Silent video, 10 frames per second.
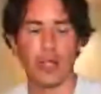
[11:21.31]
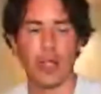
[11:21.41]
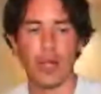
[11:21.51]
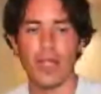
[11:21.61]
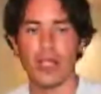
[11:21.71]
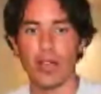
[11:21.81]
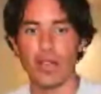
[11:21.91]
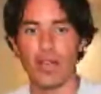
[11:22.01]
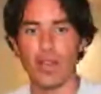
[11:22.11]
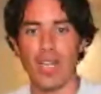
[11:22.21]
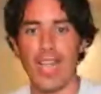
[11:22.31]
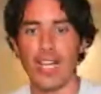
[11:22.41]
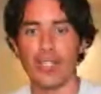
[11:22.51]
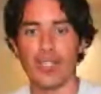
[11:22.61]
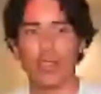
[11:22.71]
limit of
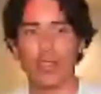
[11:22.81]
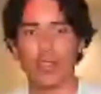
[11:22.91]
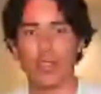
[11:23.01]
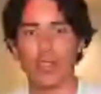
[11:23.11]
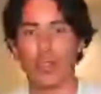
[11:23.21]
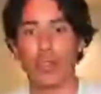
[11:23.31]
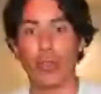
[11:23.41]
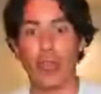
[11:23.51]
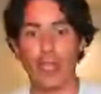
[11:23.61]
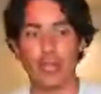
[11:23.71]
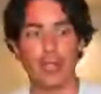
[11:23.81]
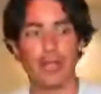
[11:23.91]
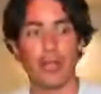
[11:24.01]
age to do this.